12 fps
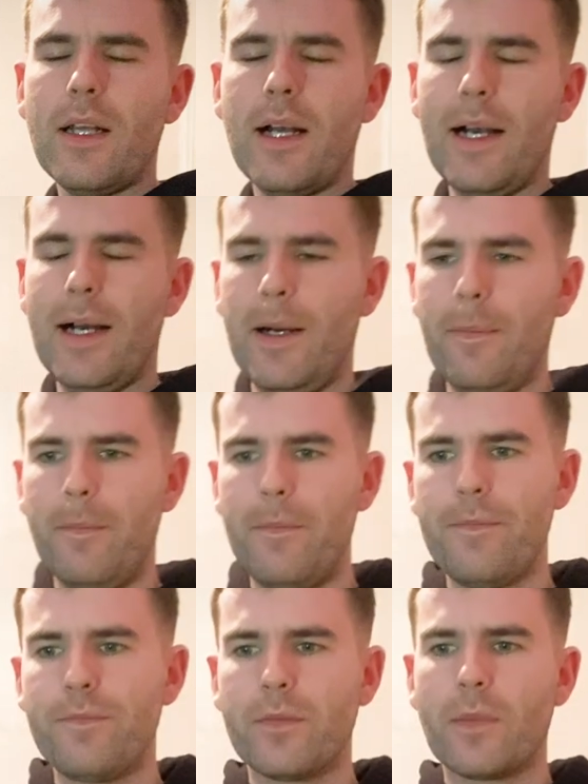
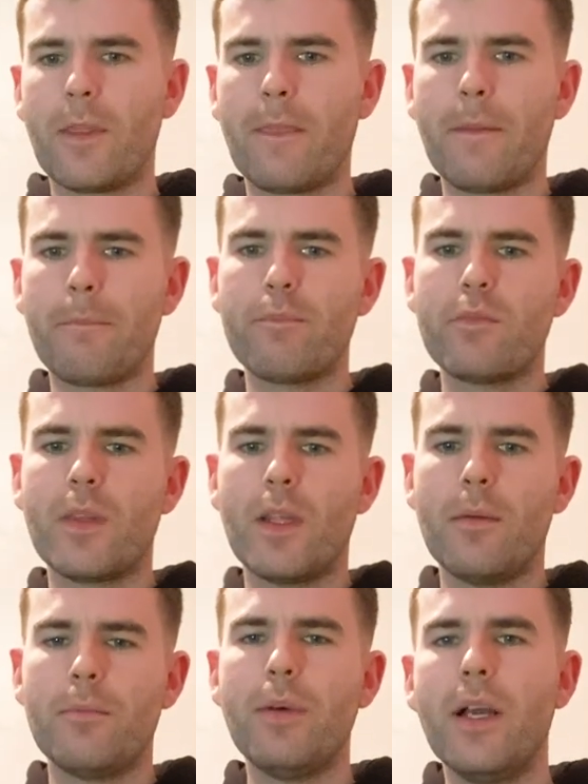Um,
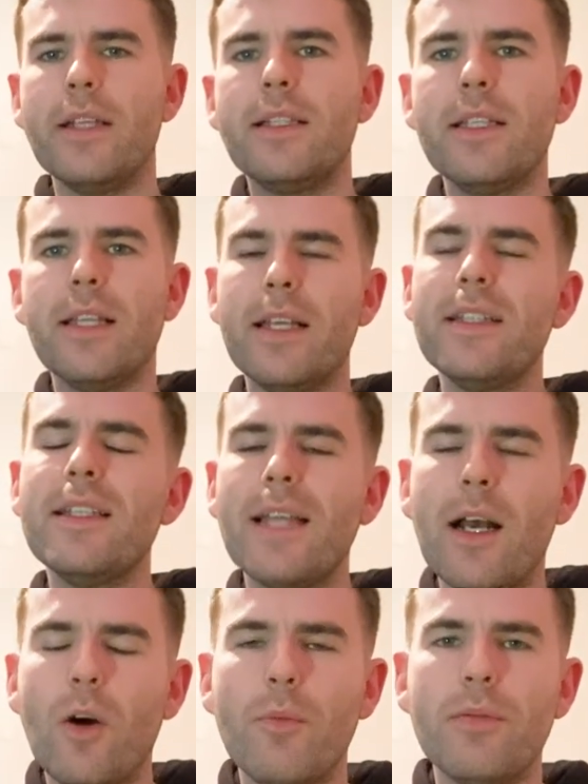but it did it did
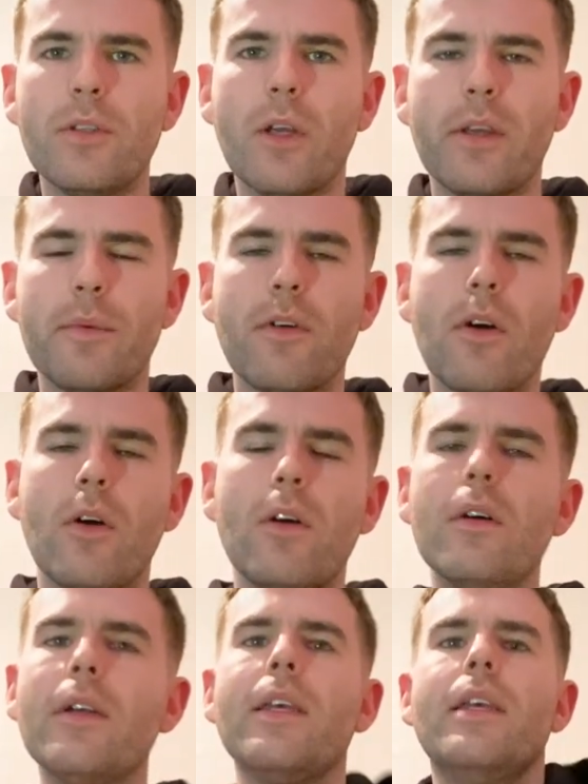help. Don't get me
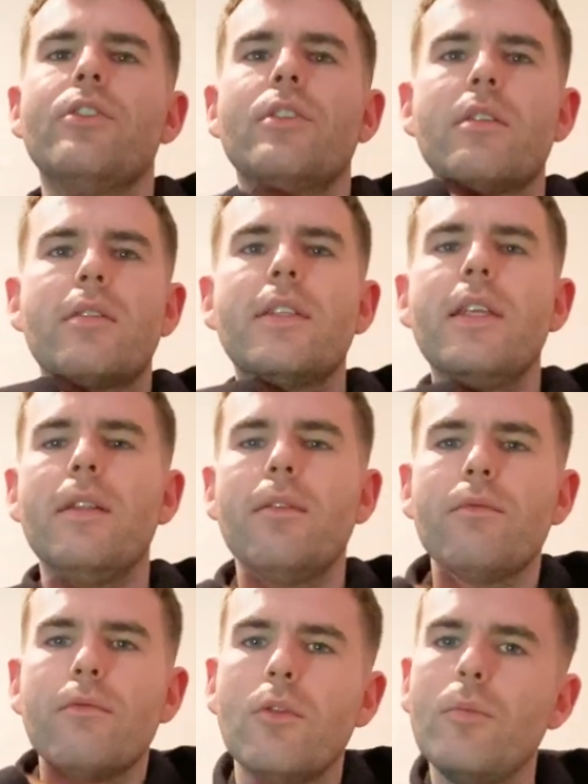wrong. It just didn't
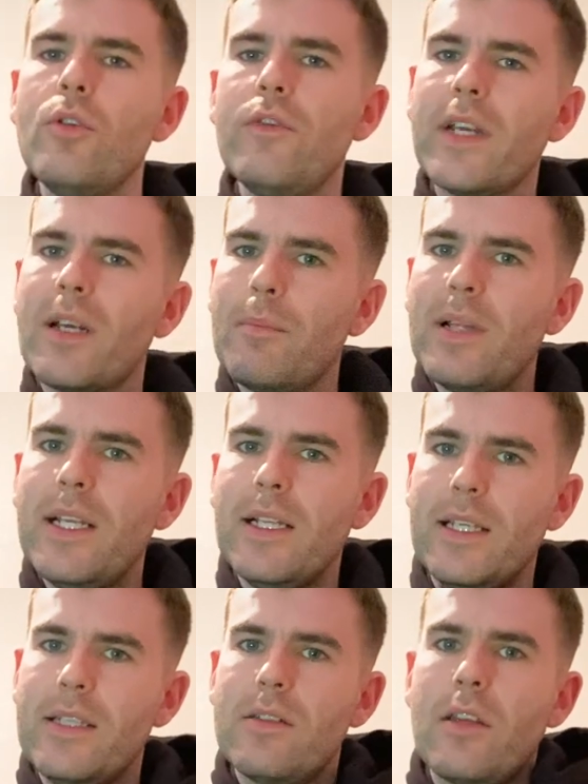remove it
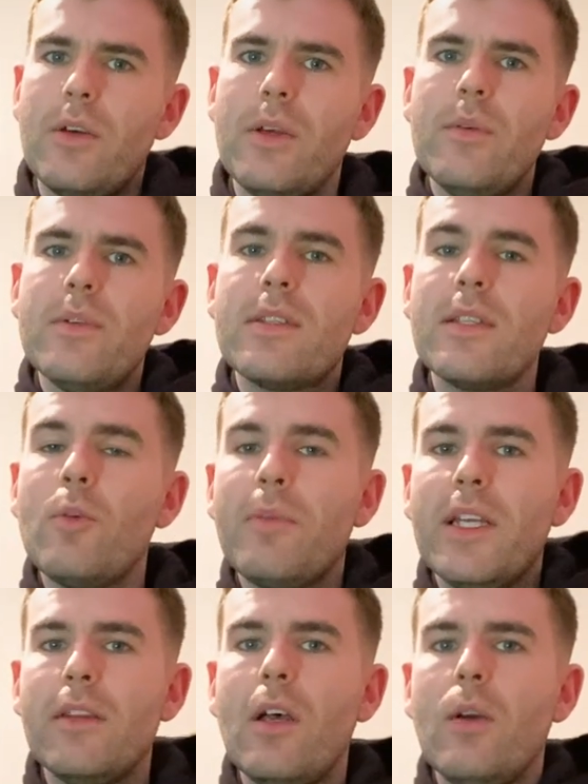completely, so it was still
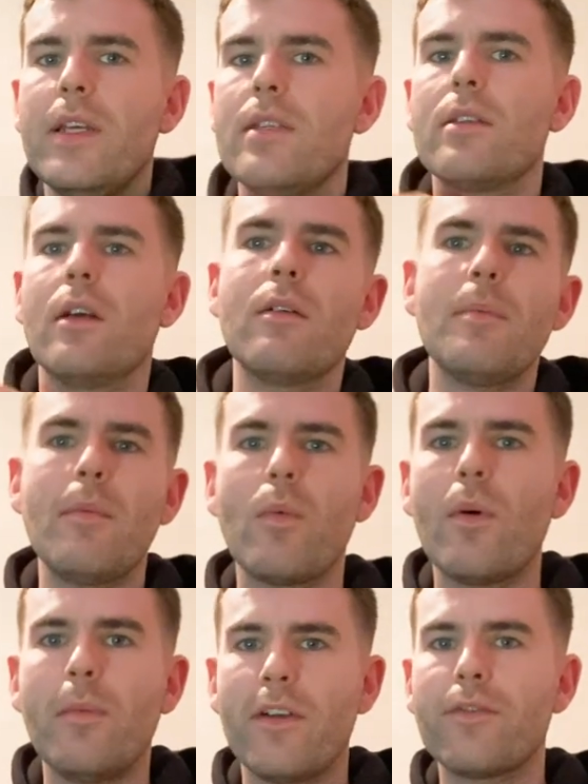being noticed. I remember
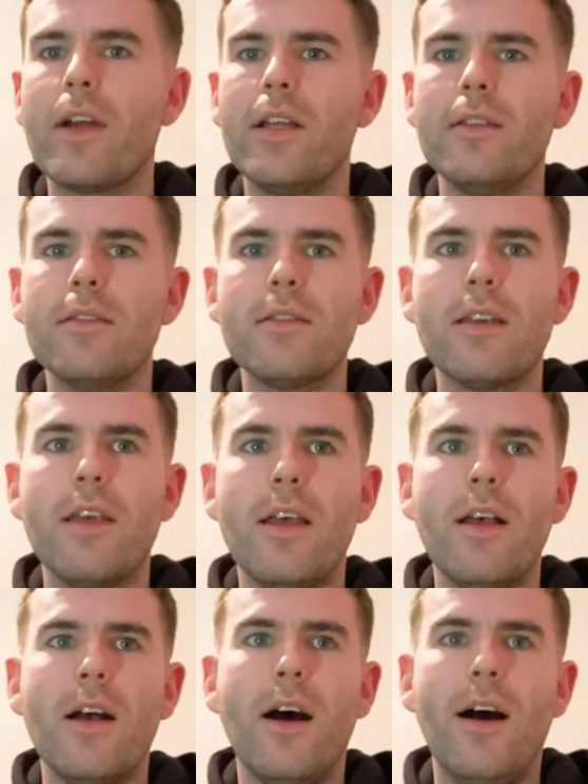one of my friends
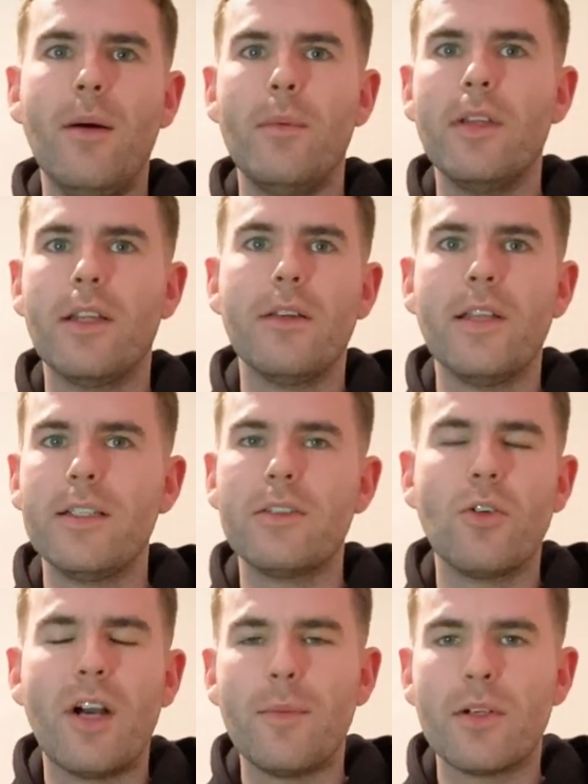um, when I, they
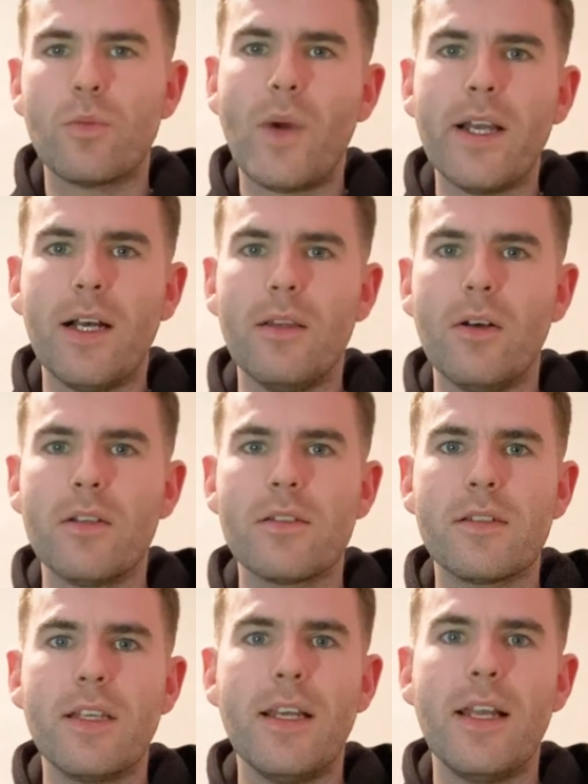saw how much weight I
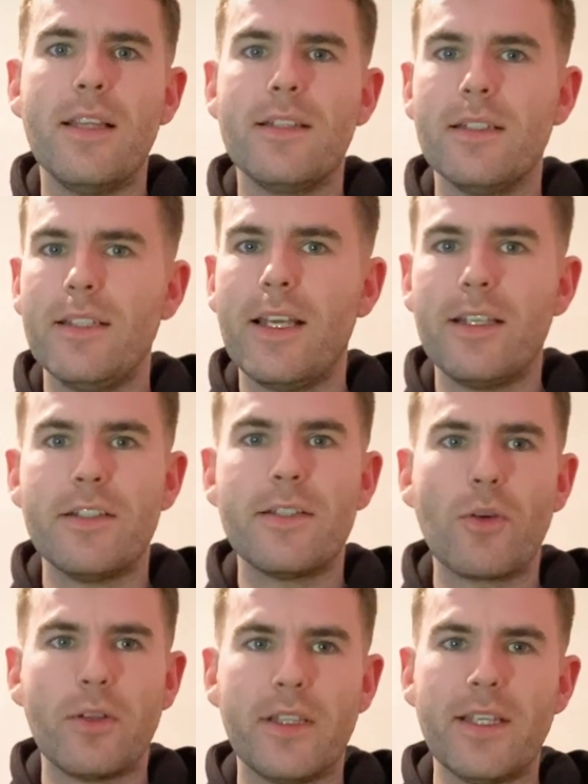lost and said, "Yeah, you
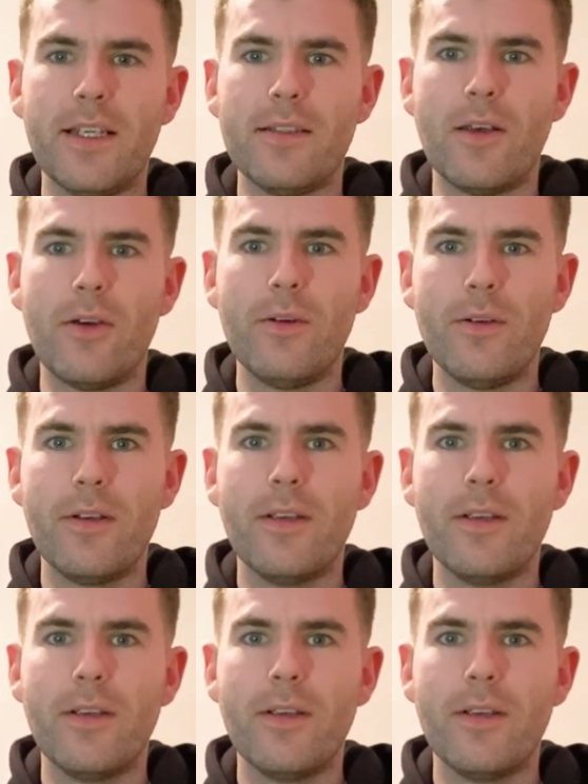still got the titties though."